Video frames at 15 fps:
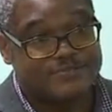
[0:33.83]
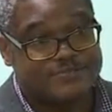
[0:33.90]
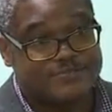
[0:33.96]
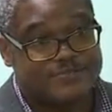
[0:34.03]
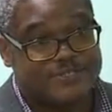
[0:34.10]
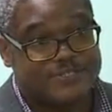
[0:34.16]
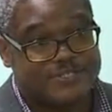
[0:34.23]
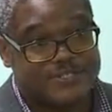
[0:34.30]

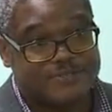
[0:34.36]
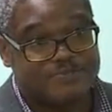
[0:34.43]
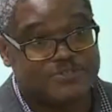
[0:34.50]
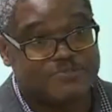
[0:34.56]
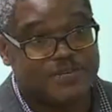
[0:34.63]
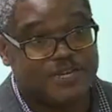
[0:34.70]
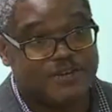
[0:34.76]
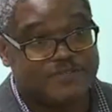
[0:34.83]
For example, you
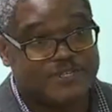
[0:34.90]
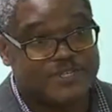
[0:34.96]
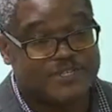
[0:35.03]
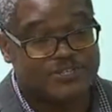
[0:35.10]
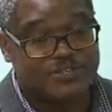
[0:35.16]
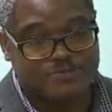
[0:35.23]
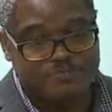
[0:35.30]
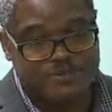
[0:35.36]
may have an
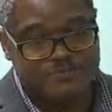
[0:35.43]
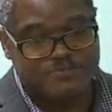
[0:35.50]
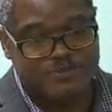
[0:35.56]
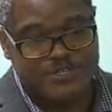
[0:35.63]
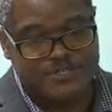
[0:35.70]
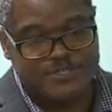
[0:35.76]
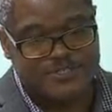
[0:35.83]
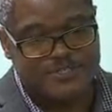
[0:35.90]
ectopic
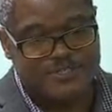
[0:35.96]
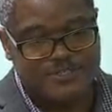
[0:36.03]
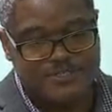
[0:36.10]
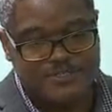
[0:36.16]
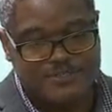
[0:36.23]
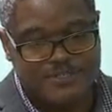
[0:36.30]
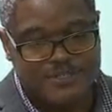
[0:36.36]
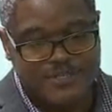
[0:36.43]
pregnancy.
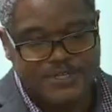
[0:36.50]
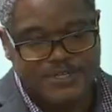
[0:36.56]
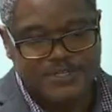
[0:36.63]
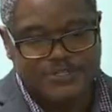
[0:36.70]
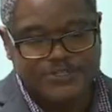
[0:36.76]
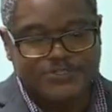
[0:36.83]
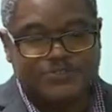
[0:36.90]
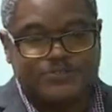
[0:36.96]

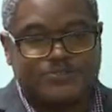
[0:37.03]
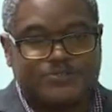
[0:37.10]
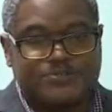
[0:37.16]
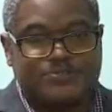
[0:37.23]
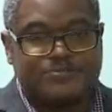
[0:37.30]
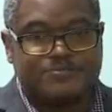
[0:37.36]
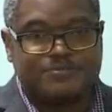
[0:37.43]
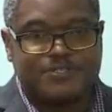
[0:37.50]

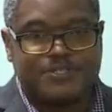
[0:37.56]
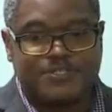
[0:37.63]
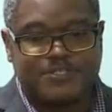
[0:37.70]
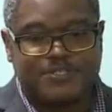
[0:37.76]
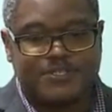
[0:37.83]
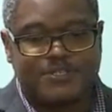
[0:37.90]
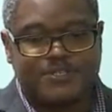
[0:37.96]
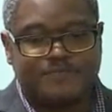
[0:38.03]
So
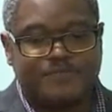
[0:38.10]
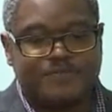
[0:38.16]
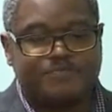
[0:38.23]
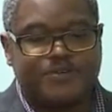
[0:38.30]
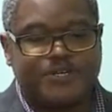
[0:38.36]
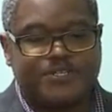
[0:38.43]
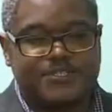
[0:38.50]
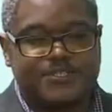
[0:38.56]
instead of the
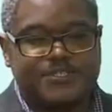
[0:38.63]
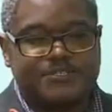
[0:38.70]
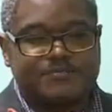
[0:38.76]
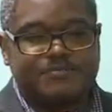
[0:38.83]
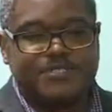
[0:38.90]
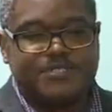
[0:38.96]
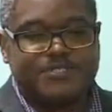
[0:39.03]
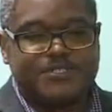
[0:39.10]
pregnancy
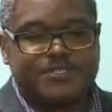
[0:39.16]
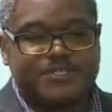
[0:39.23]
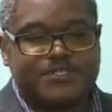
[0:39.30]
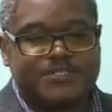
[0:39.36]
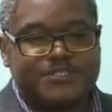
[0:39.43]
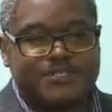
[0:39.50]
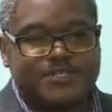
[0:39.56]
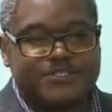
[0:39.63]
being
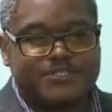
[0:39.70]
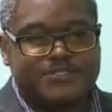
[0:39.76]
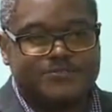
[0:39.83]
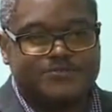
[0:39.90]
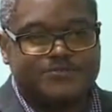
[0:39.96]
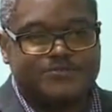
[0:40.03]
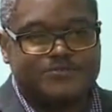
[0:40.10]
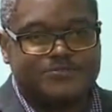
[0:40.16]
inside the
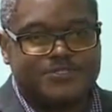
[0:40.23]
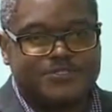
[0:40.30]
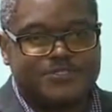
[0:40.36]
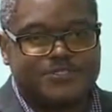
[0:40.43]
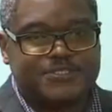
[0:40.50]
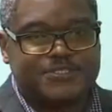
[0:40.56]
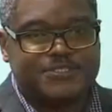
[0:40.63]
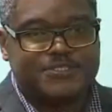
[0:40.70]

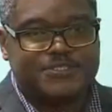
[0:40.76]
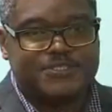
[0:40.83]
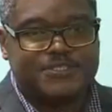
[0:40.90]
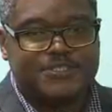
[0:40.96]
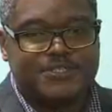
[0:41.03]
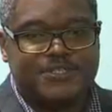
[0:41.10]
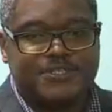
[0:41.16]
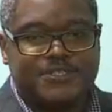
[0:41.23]
uterus,
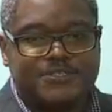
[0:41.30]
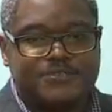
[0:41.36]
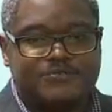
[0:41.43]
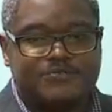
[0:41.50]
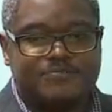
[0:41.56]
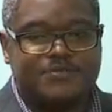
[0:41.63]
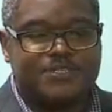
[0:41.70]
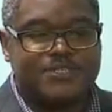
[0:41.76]
it
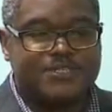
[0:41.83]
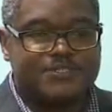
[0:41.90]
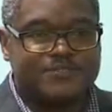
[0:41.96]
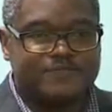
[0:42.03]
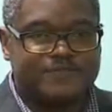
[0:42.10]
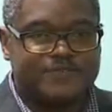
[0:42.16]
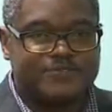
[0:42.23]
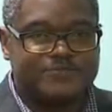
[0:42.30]
would be in the
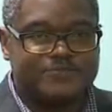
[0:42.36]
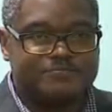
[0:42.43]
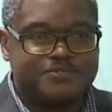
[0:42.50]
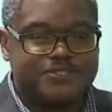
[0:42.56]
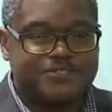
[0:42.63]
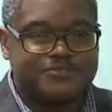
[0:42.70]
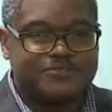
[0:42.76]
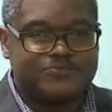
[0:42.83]

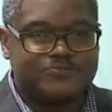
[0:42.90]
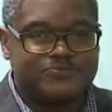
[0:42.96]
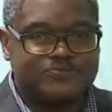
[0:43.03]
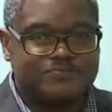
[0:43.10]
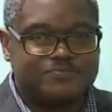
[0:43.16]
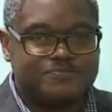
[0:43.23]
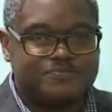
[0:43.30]
fallopian tube.